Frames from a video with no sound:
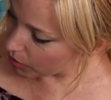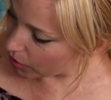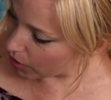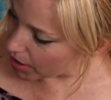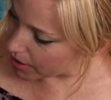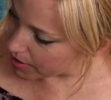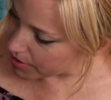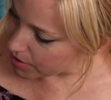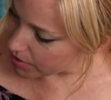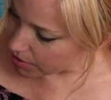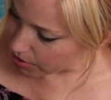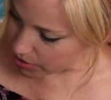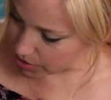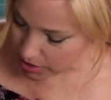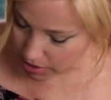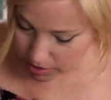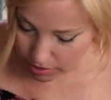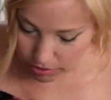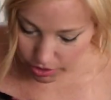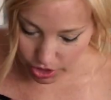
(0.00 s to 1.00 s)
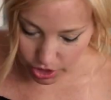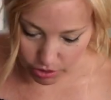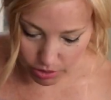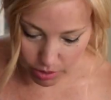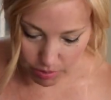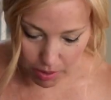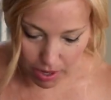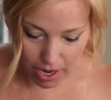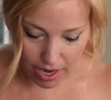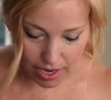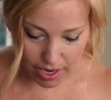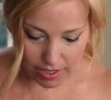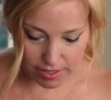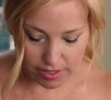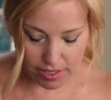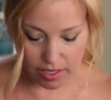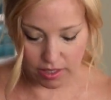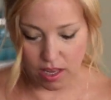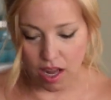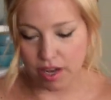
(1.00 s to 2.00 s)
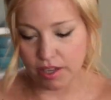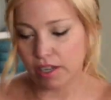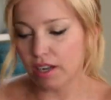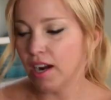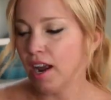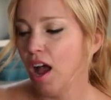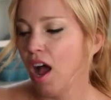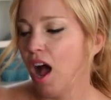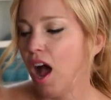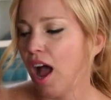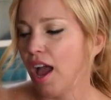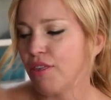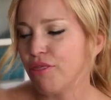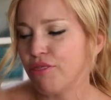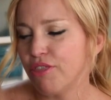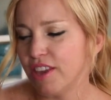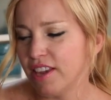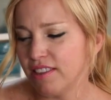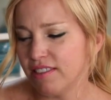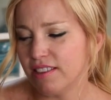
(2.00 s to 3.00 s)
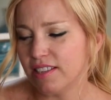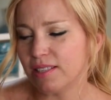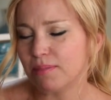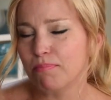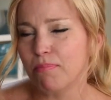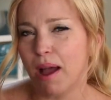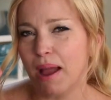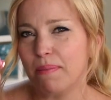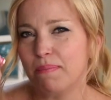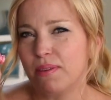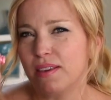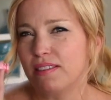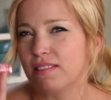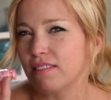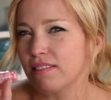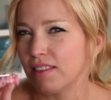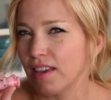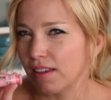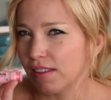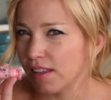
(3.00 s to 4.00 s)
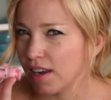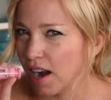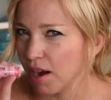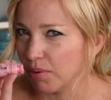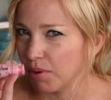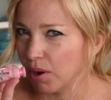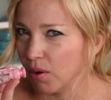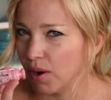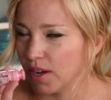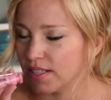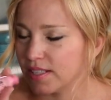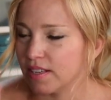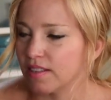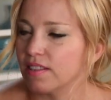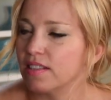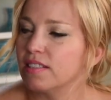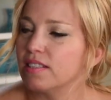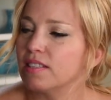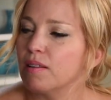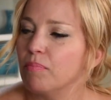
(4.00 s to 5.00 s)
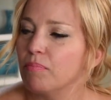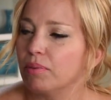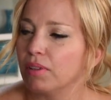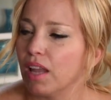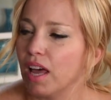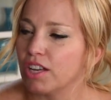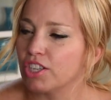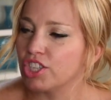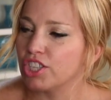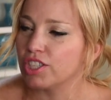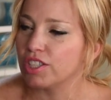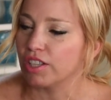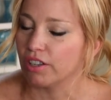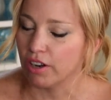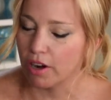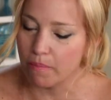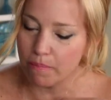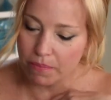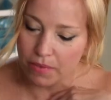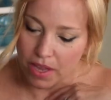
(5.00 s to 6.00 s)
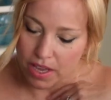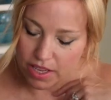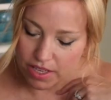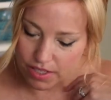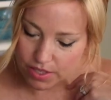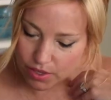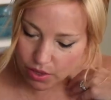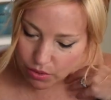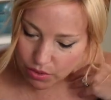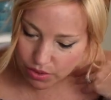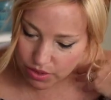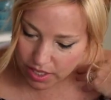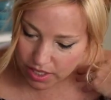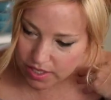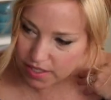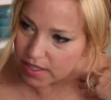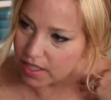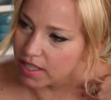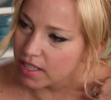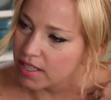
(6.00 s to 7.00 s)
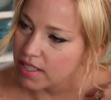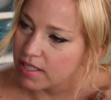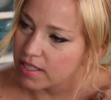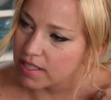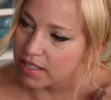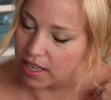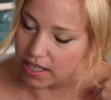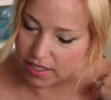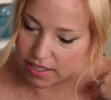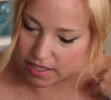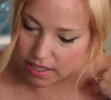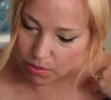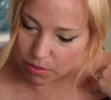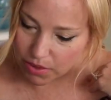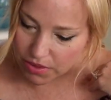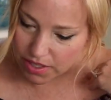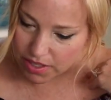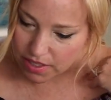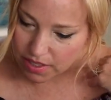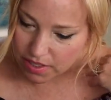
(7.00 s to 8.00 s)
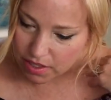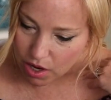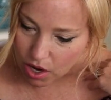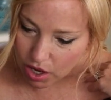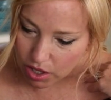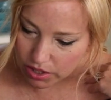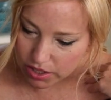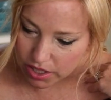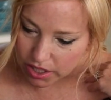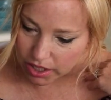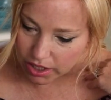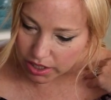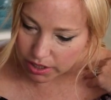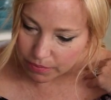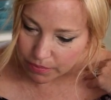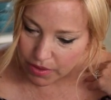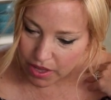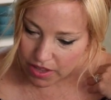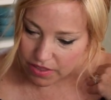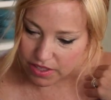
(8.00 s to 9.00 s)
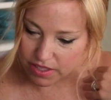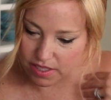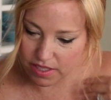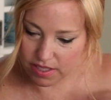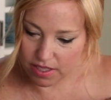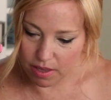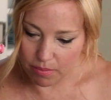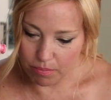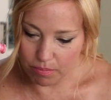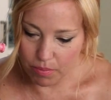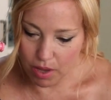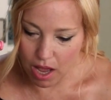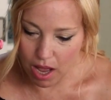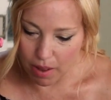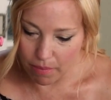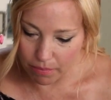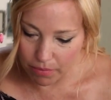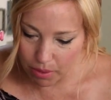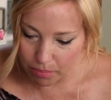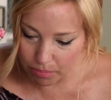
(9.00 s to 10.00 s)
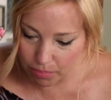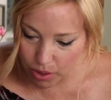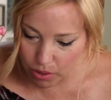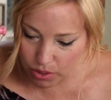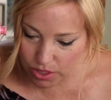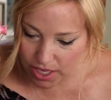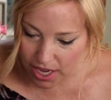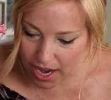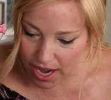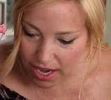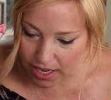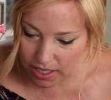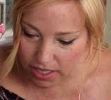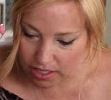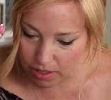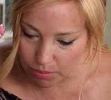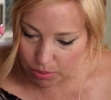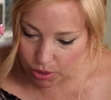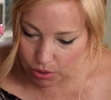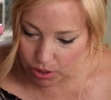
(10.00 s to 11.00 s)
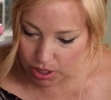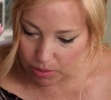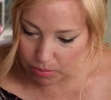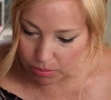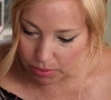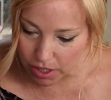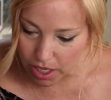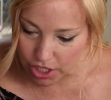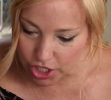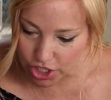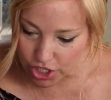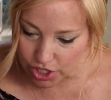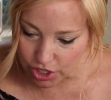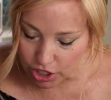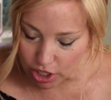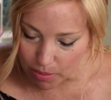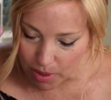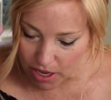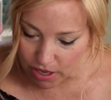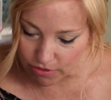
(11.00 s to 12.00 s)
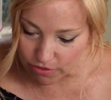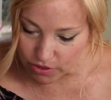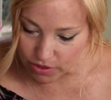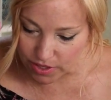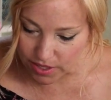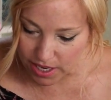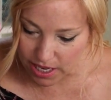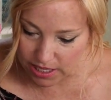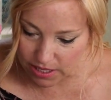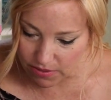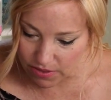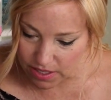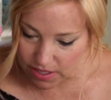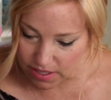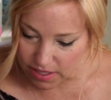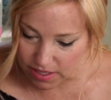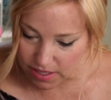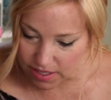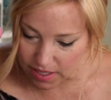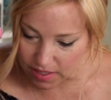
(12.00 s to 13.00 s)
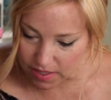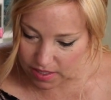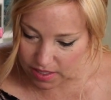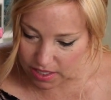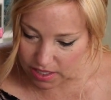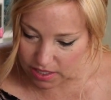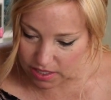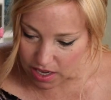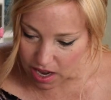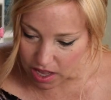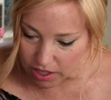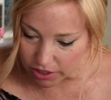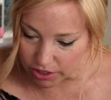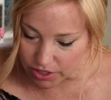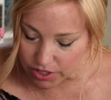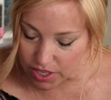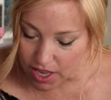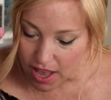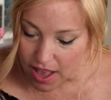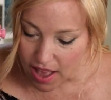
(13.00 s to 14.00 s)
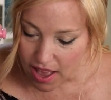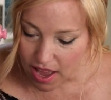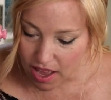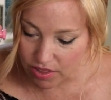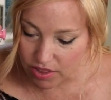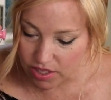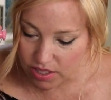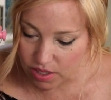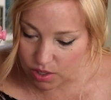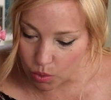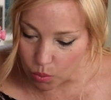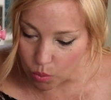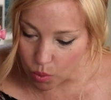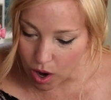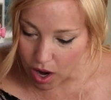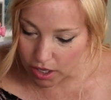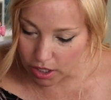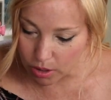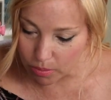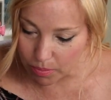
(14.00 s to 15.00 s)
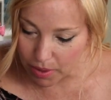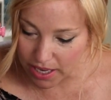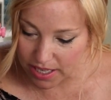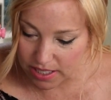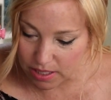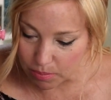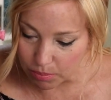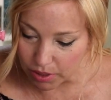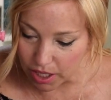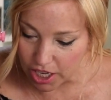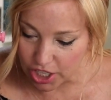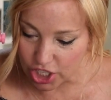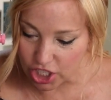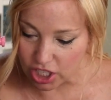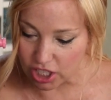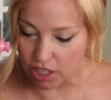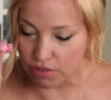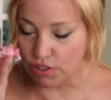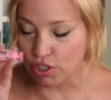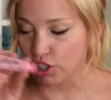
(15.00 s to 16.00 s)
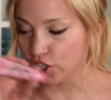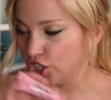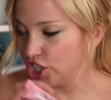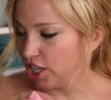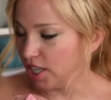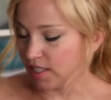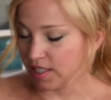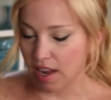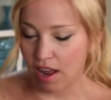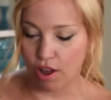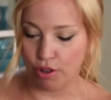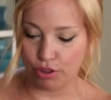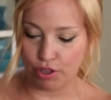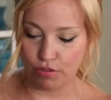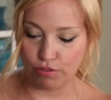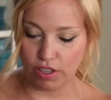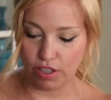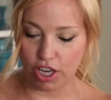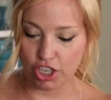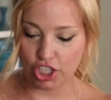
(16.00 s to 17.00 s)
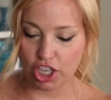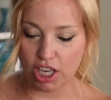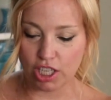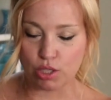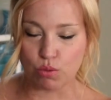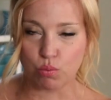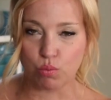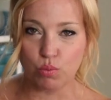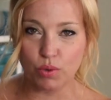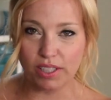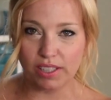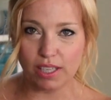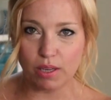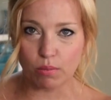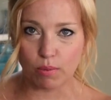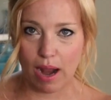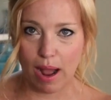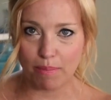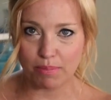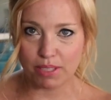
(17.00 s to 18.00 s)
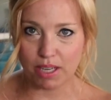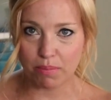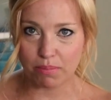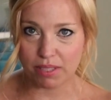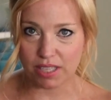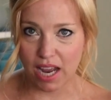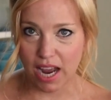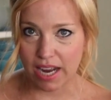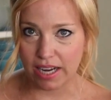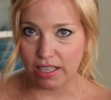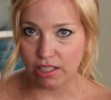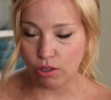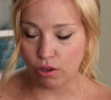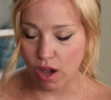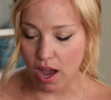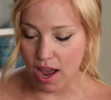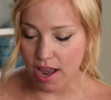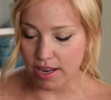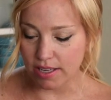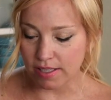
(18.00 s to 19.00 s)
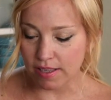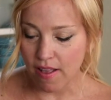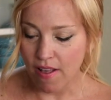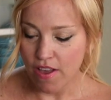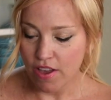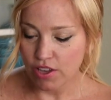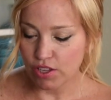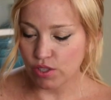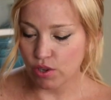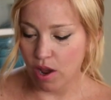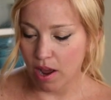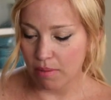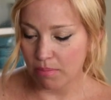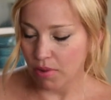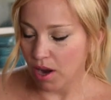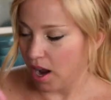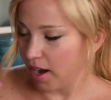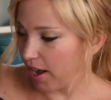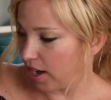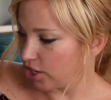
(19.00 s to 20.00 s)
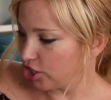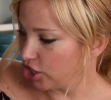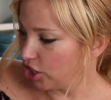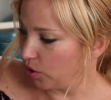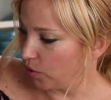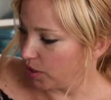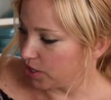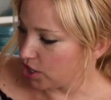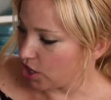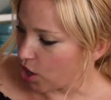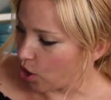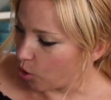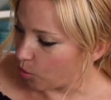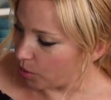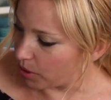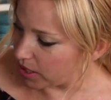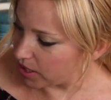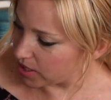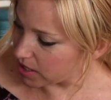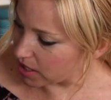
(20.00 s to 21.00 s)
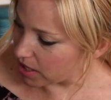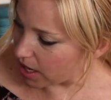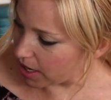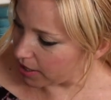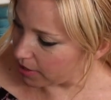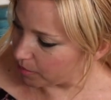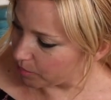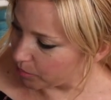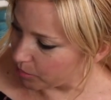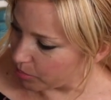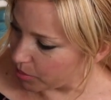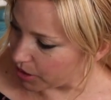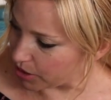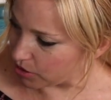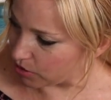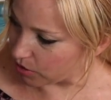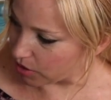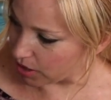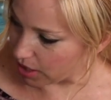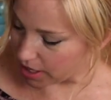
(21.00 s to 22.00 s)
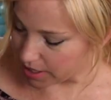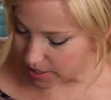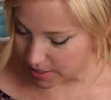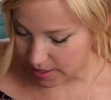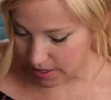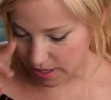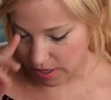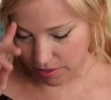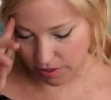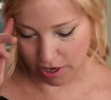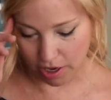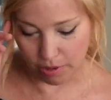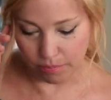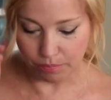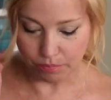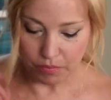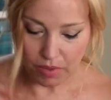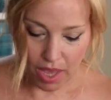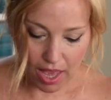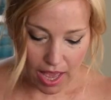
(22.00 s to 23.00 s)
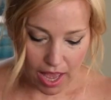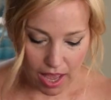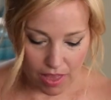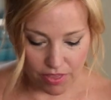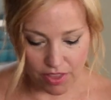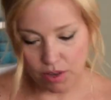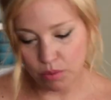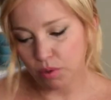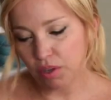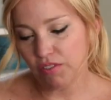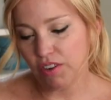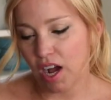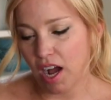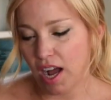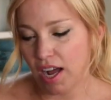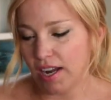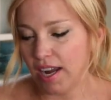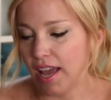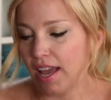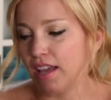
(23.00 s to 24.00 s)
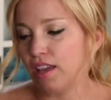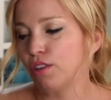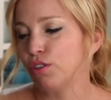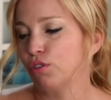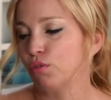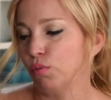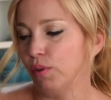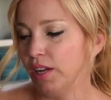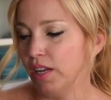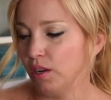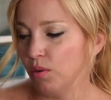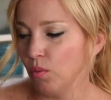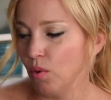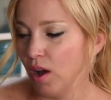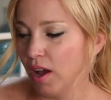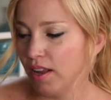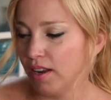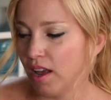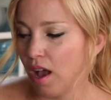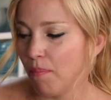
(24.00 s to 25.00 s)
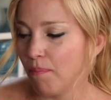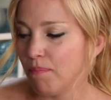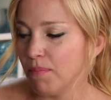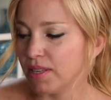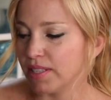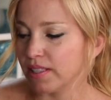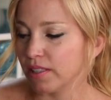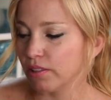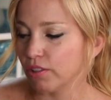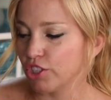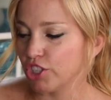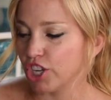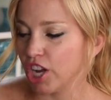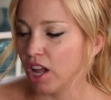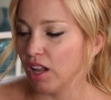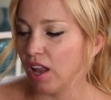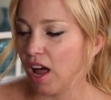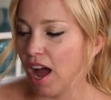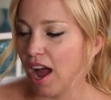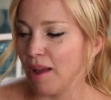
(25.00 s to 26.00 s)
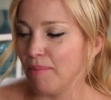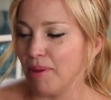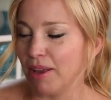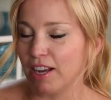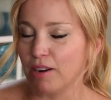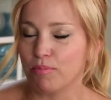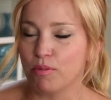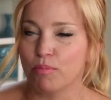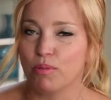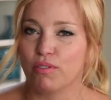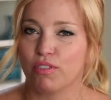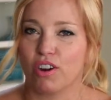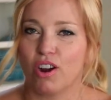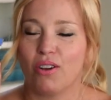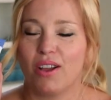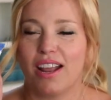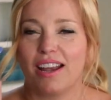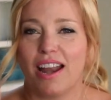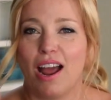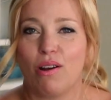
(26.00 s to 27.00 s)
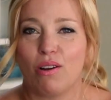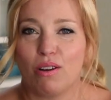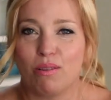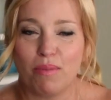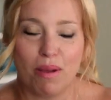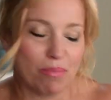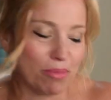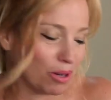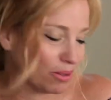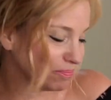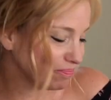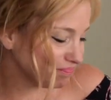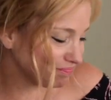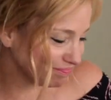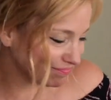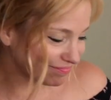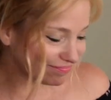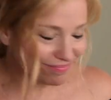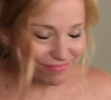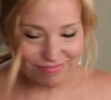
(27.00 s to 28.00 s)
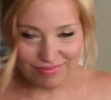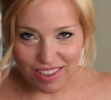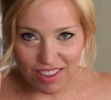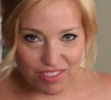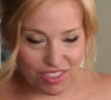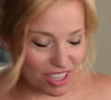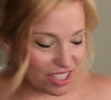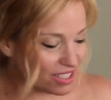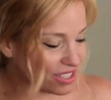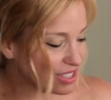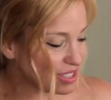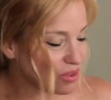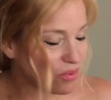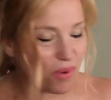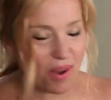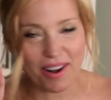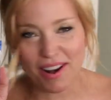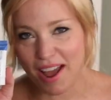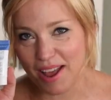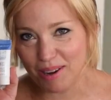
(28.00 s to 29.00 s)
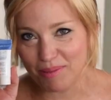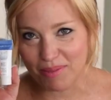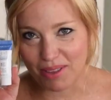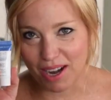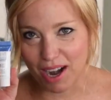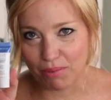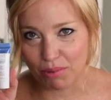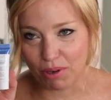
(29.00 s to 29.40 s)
Okay, so there's a little cutie pie Estee Lauder. I think this might be the thing that I requested. This is a blush serum. So this is, let's see what this is called here. This is the Botanic Beauty Blush Serum, and a full size of this is $16. And this is a water-based blush that gives your cheeks a healthy flush. It's really wrapped up tight, you guys. So I'm not actually going to open it tonight, but you can kind of see it there. And then we've got a 3-in-1 micellar gel eye makeup remover. Okay, now I remember. This is the one item that